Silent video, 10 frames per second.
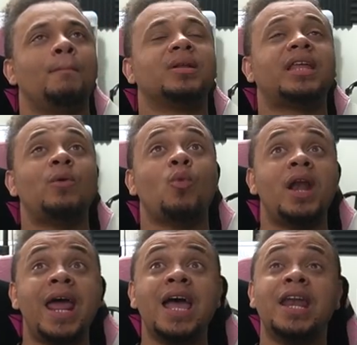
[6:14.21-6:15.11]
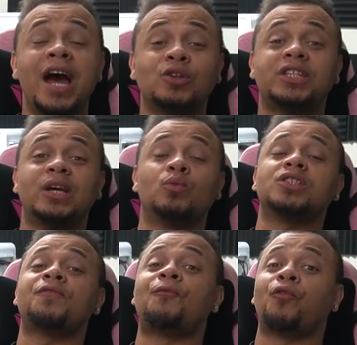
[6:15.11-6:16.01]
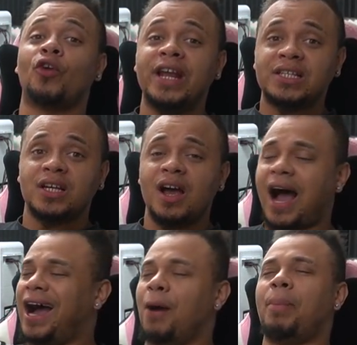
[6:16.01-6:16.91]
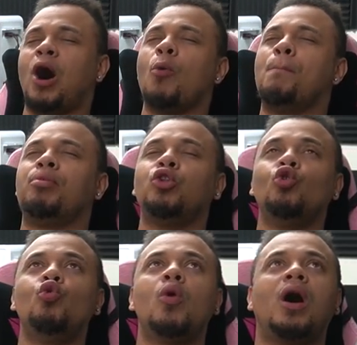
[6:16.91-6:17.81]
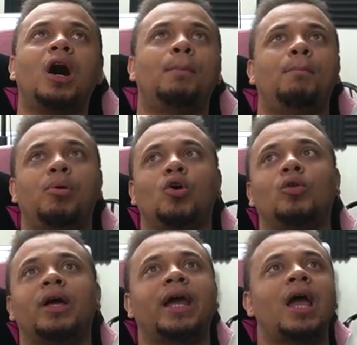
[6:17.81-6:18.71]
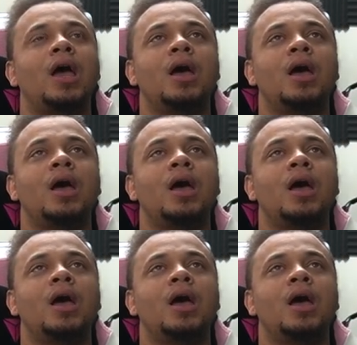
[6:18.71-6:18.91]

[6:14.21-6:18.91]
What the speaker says: But then when they announced it was Frieza, I about blew up, bro. Like